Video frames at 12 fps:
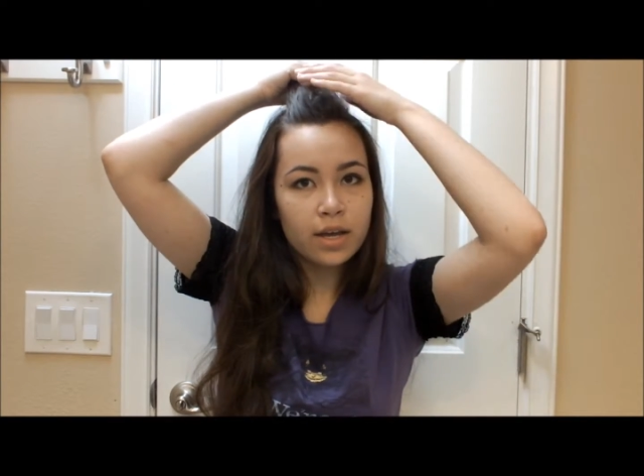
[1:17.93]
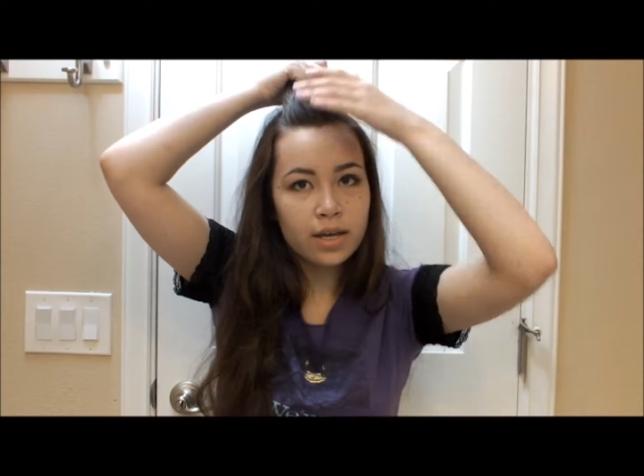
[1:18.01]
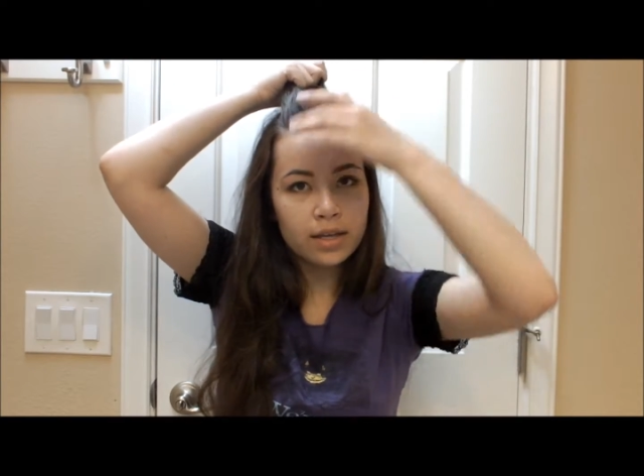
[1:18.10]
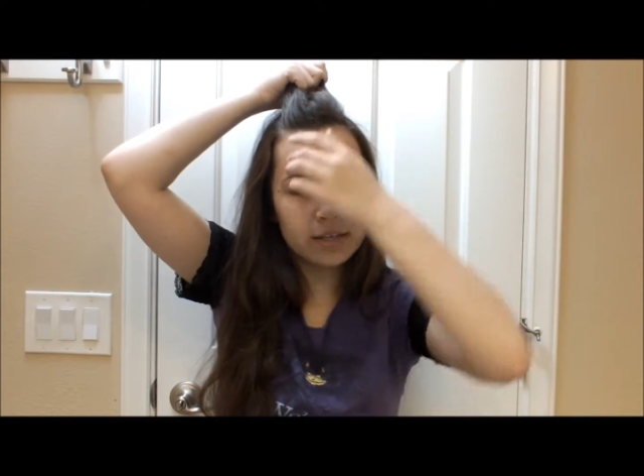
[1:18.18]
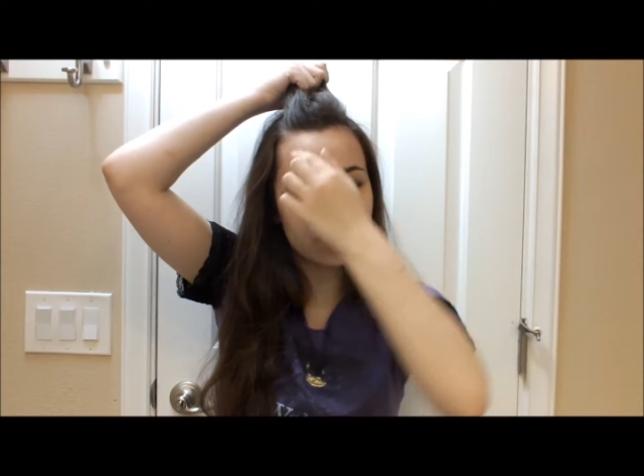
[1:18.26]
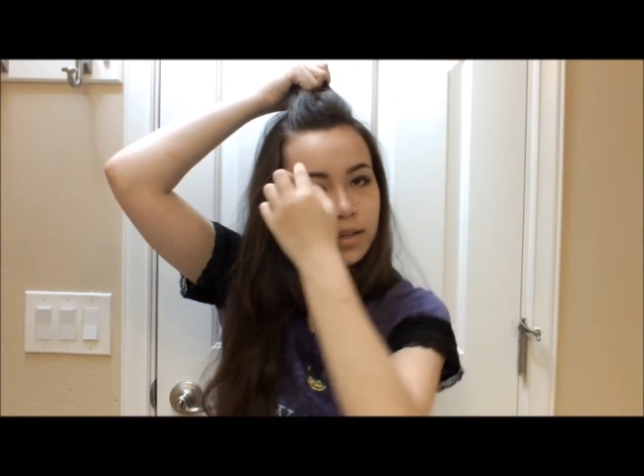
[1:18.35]

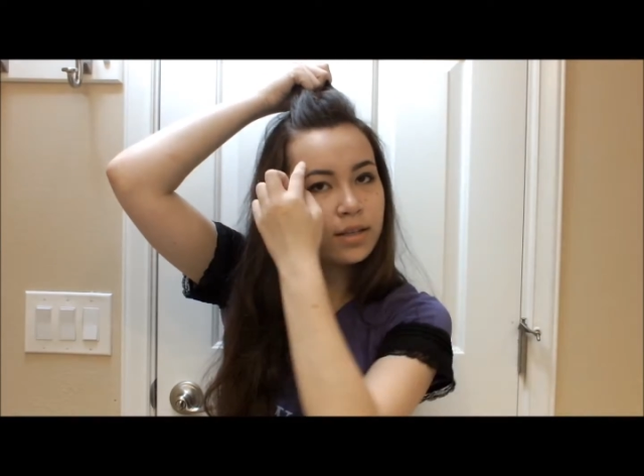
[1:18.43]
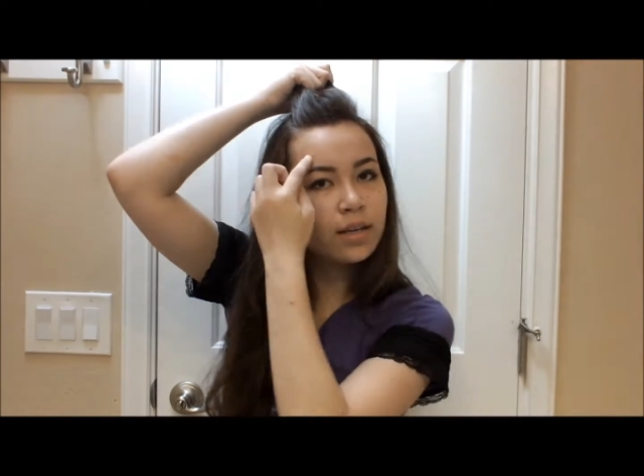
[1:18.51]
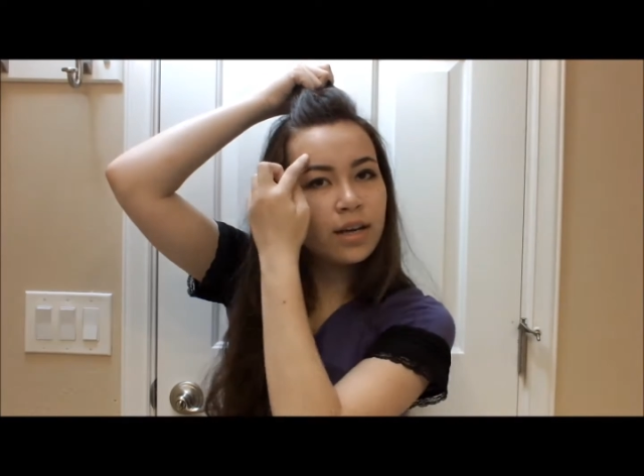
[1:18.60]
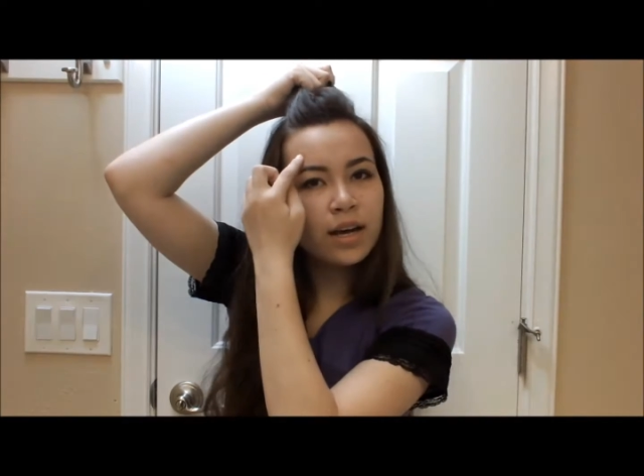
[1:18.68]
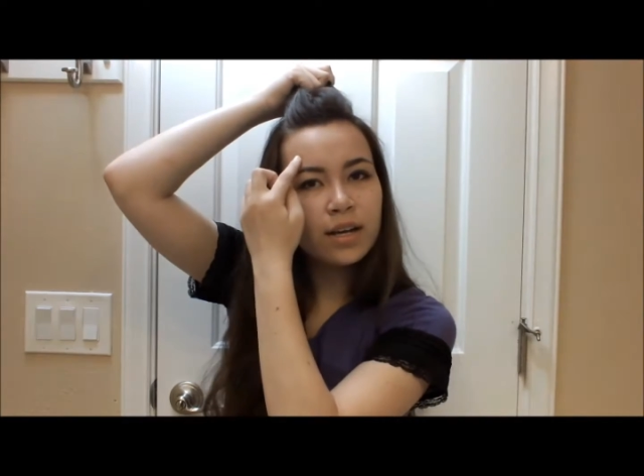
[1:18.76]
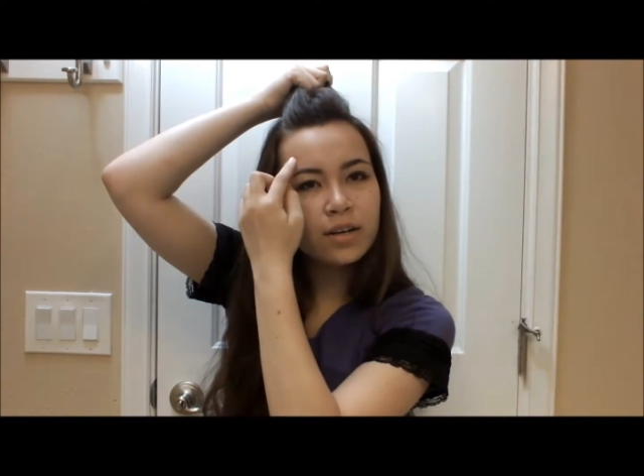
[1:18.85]
And
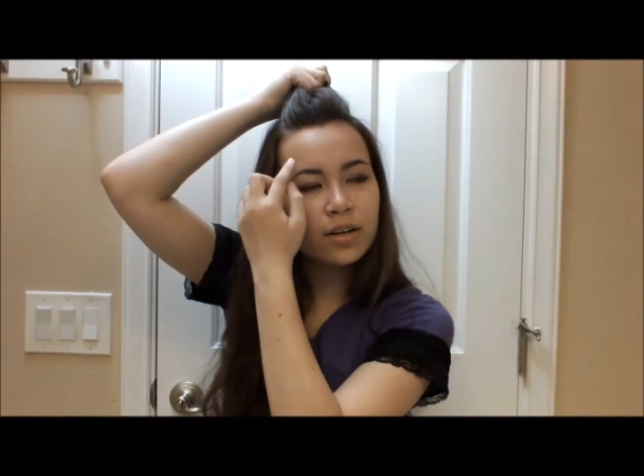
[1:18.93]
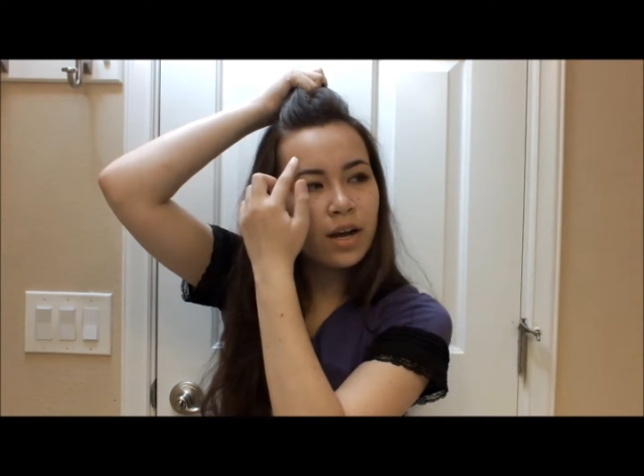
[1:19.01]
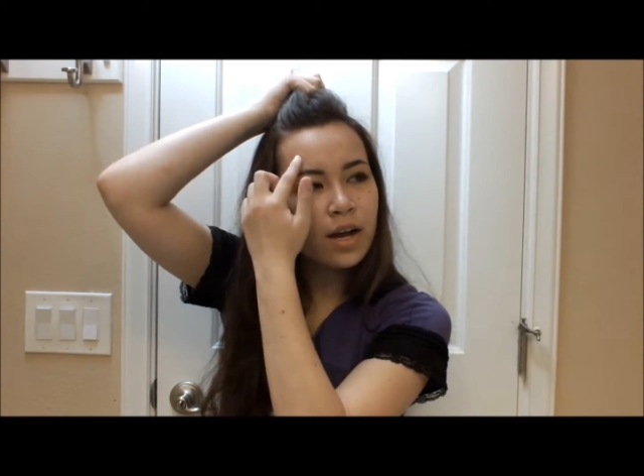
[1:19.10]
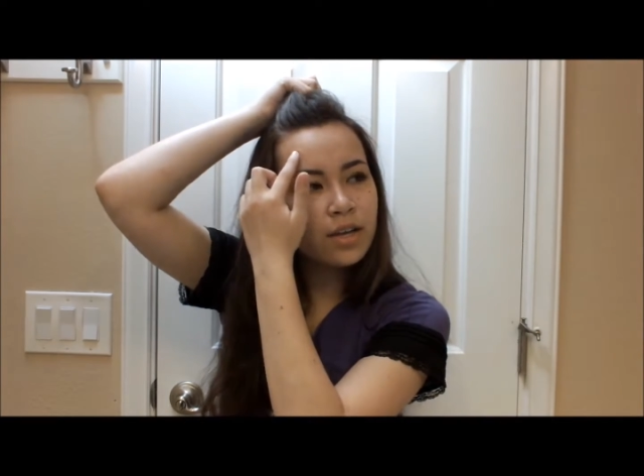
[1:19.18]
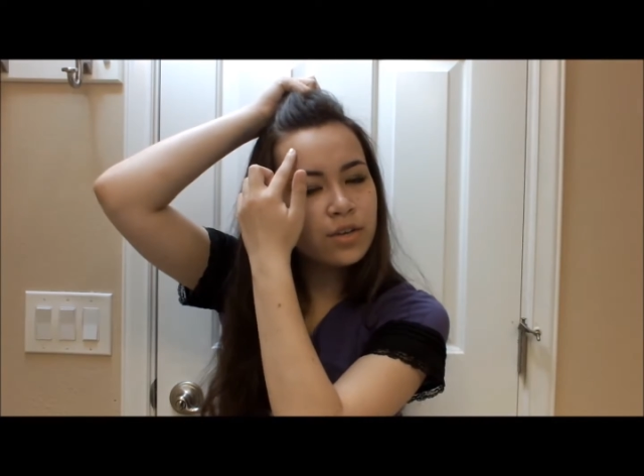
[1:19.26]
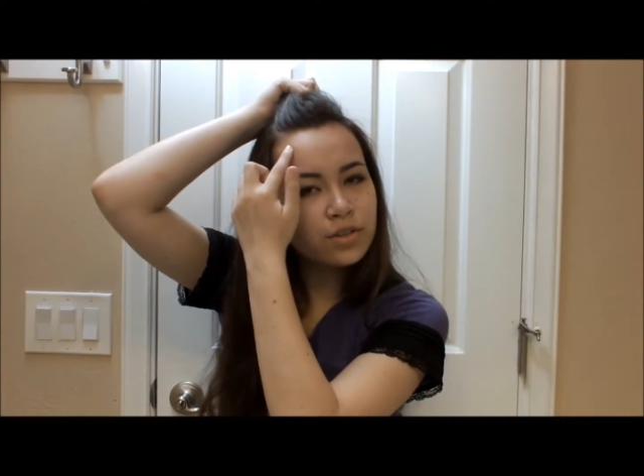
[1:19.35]
I